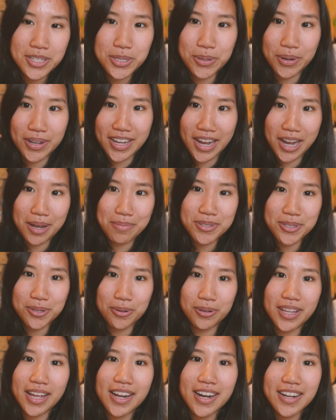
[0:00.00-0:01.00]
So I, I'm so
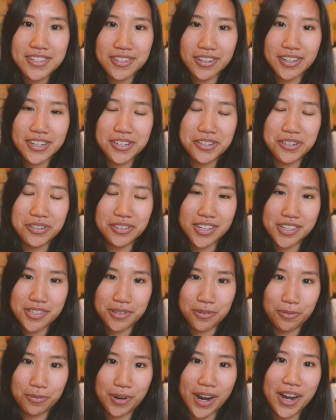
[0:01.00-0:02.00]
glad I started to do this
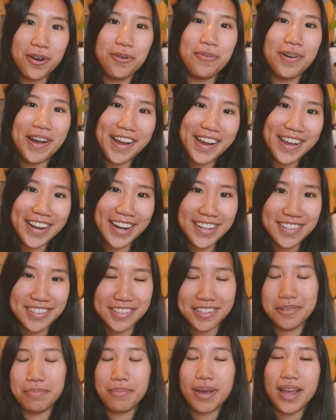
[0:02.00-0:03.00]
right away, and I
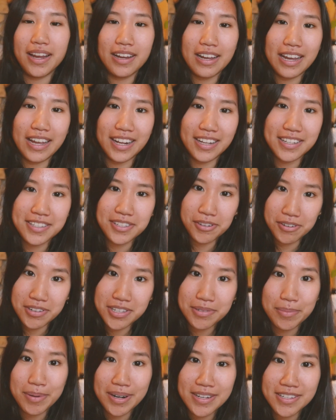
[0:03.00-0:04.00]
didn't make an excuse
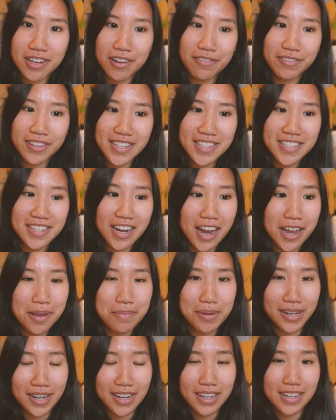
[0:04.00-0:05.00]
for myself this time,
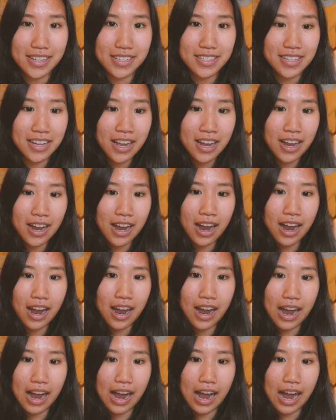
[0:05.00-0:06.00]
because
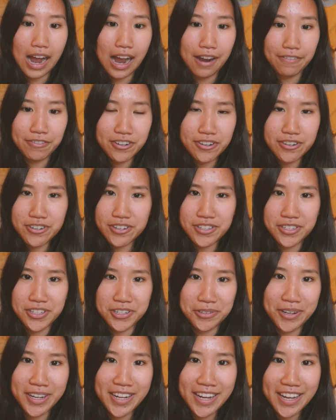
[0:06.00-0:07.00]
after just
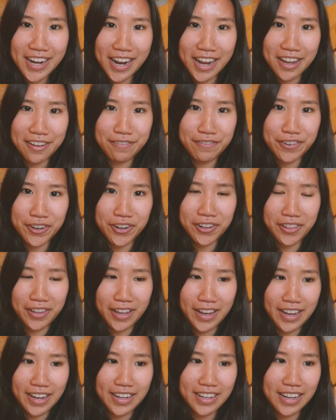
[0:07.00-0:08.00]
doing it, I feel
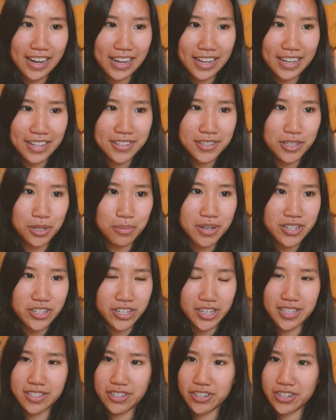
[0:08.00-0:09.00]
like it's so much
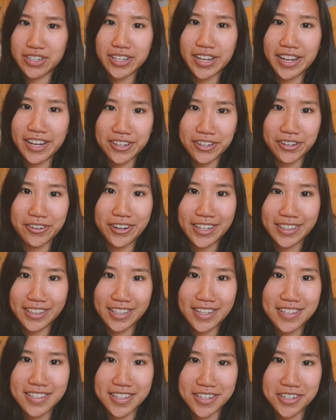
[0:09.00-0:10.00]
easier to integrate
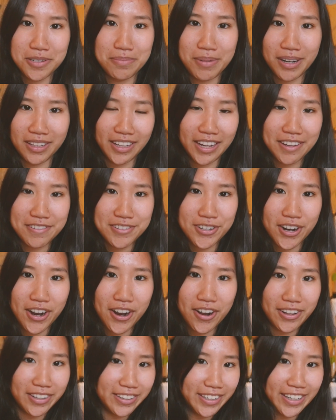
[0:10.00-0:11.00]
this into my
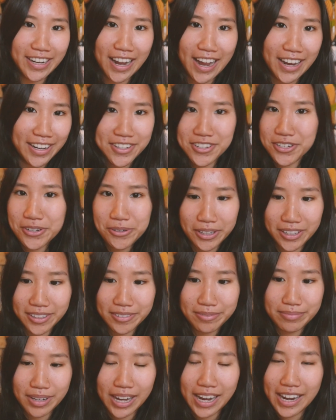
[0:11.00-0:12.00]
lifestyle, and like I can do it.
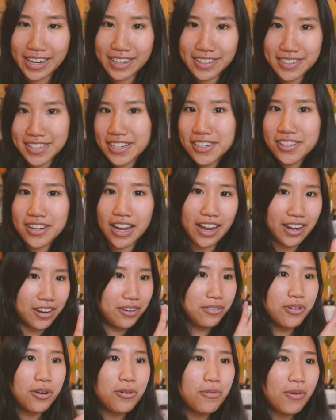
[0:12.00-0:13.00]
I didn't, I
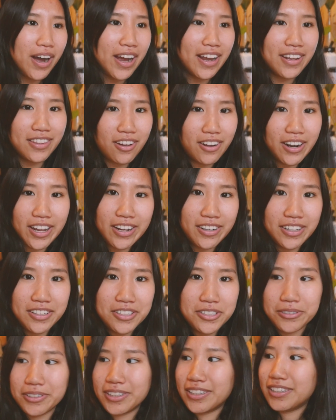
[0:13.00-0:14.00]
don't know why I thought I couldn't
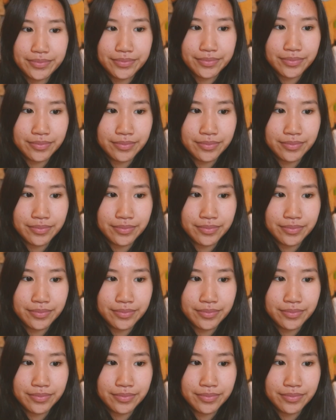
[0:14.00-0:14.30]
do it.